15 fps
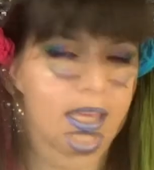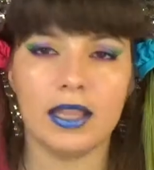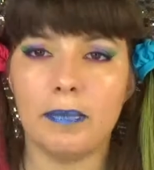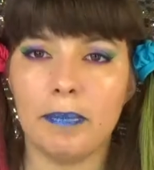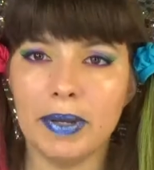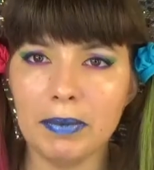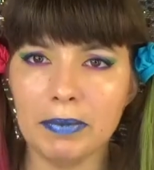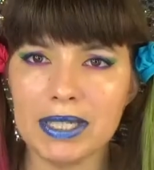The
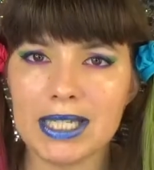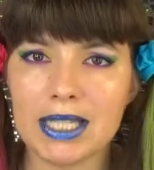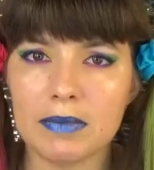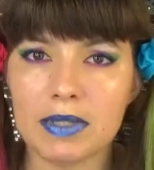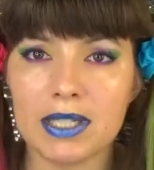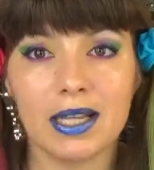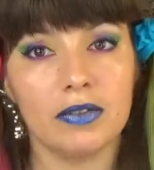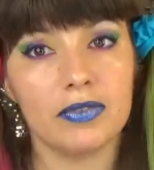pigments
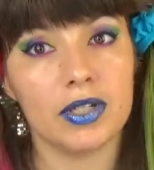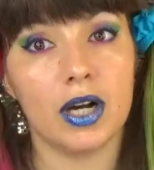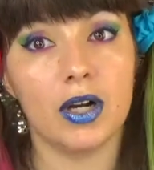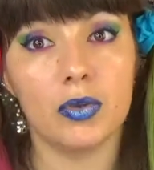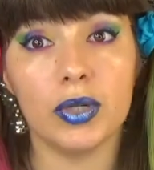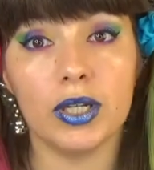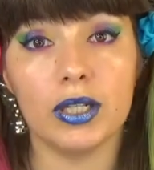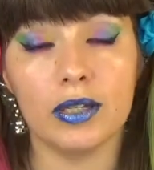themselves are
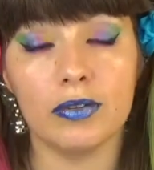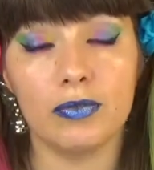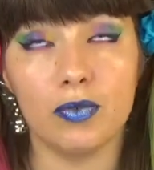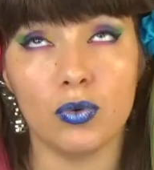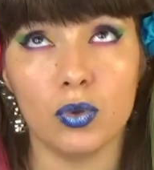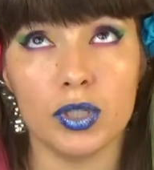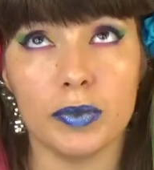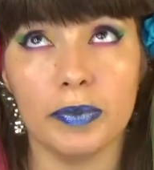really
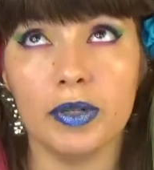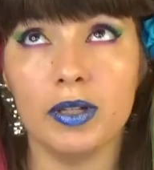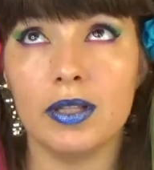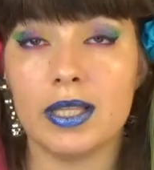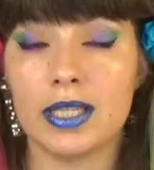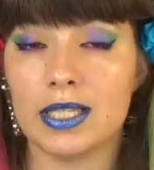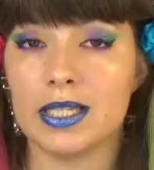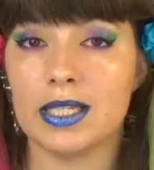
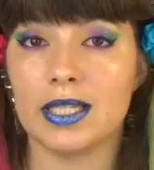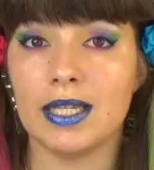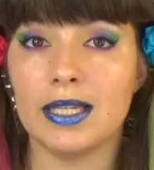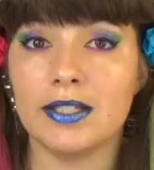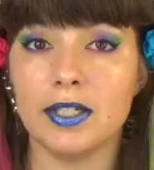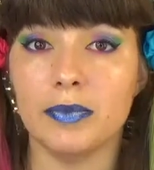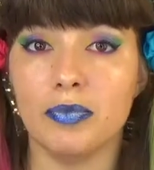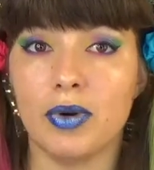affordable. This is an
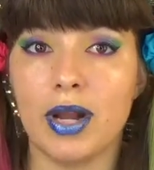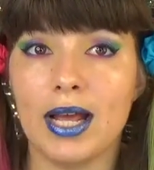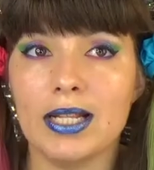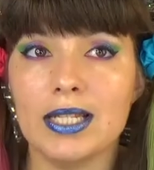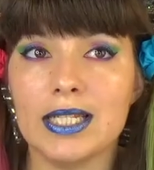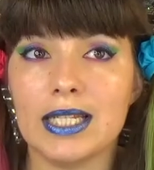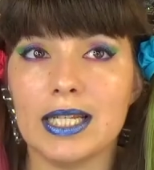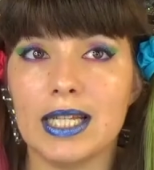indie
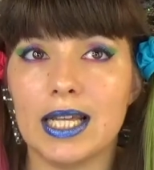brand.